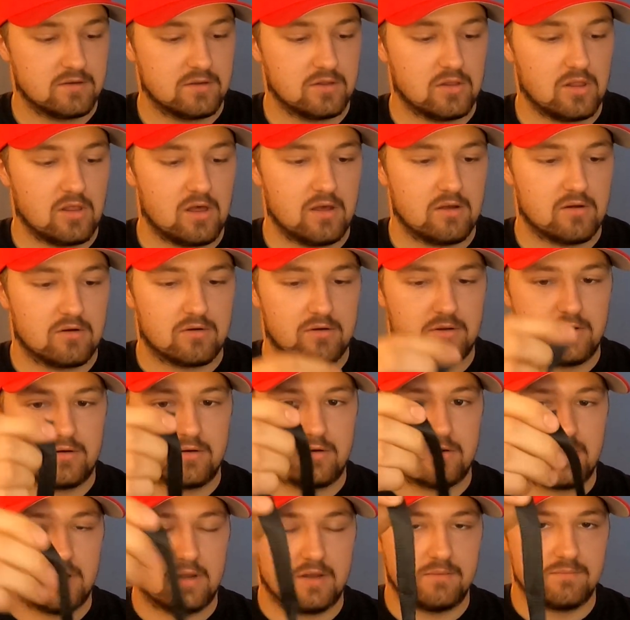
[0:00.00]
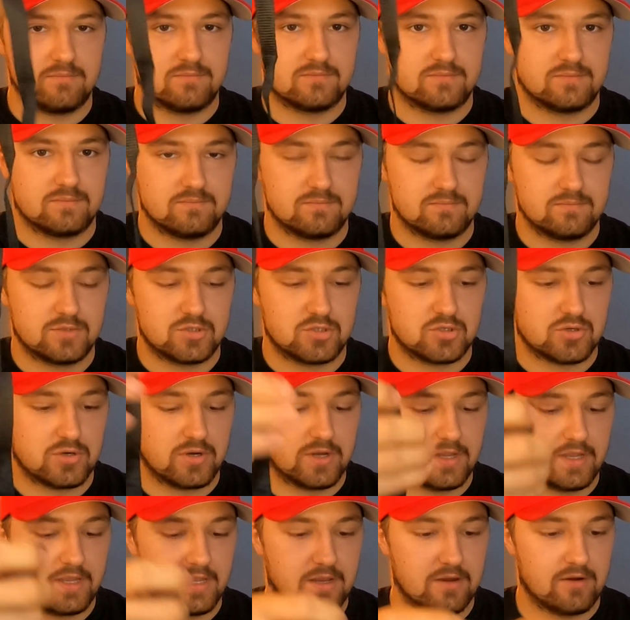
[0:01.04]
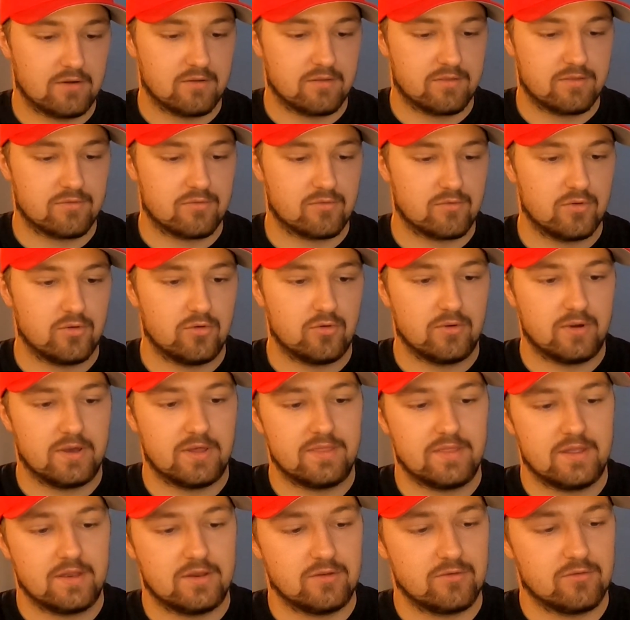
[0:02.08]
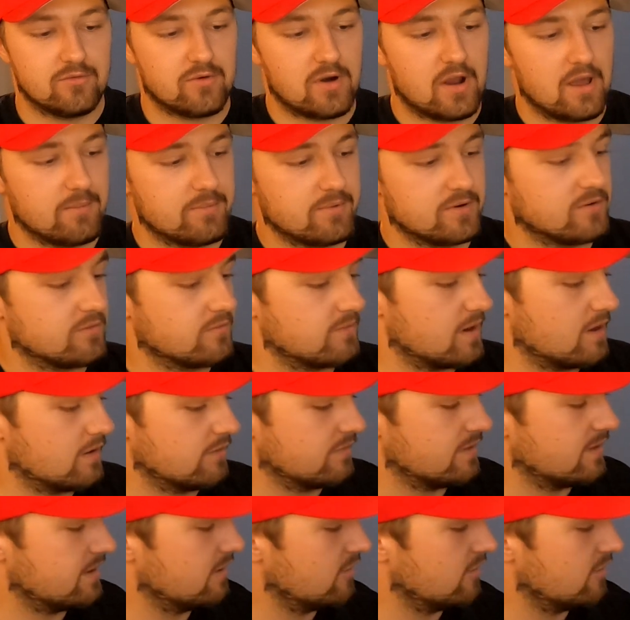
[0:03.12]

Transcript: claw or your string here through, and then you'd wrap it around the